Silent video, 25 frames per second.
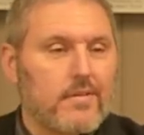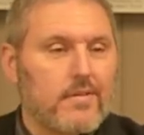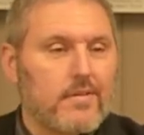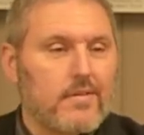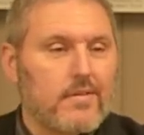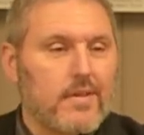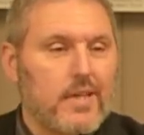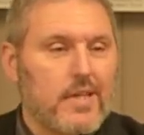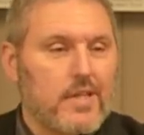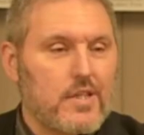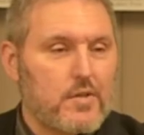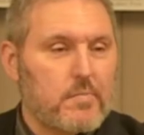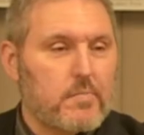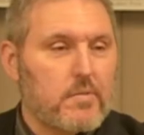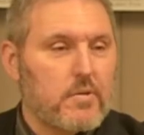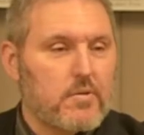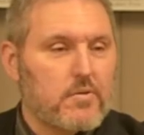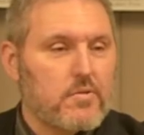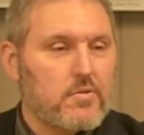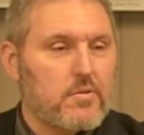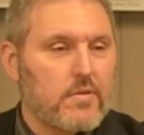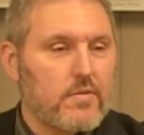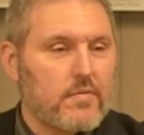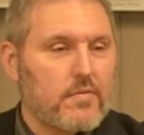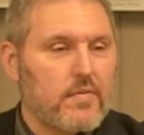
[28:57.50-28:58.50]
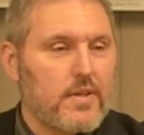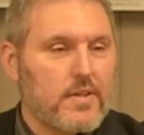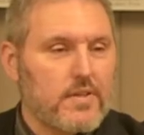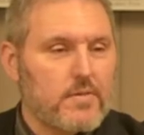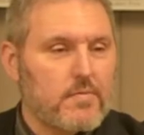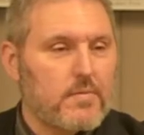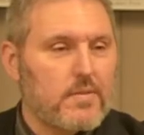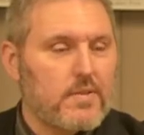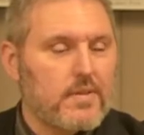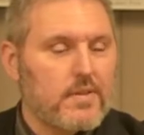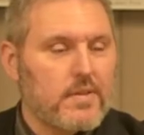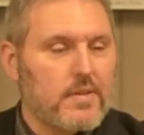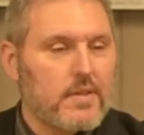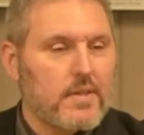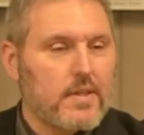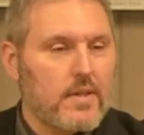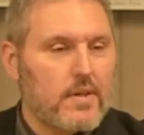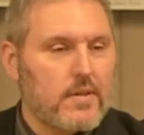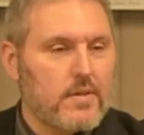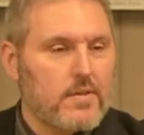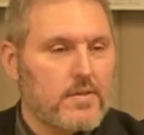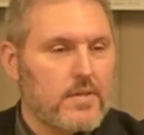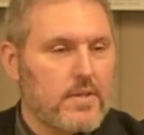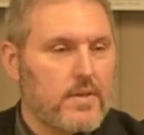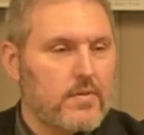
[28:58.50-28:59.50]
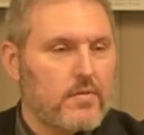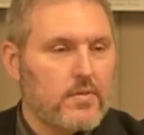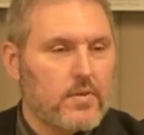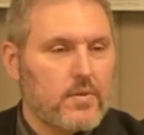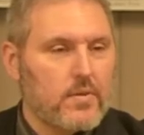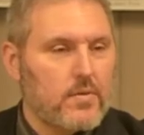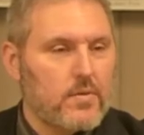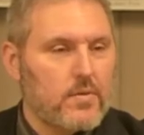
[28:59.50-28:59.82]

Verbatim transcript: a spiritual investment God has given you.